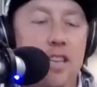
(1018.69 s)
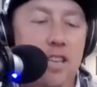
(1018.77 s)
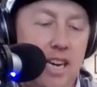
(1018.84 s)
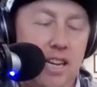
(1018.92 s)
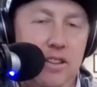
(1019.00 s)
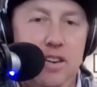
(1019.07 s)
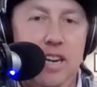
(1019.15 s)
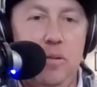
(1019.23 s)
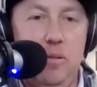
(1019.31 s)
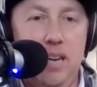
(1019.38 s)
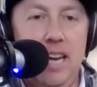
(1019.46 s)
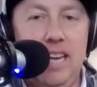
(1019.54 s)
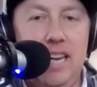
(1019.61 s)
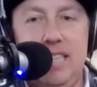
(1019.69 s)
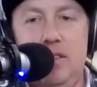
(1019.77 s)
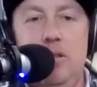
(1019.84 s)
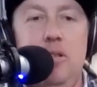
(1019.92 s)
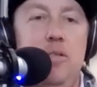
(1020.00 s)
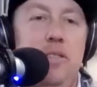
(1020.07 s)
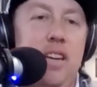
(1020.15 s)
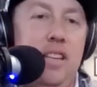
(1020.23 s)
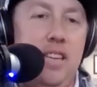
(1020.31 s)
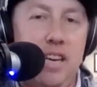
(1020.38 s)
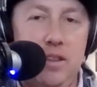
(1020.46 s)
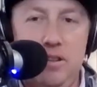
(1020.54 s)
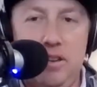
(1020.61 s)
you gotta learn how to win an 18-hole event,
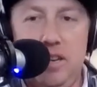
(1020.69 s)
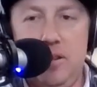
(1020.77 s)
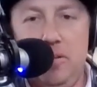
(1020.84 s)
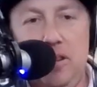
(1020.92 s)
you gotta learn how to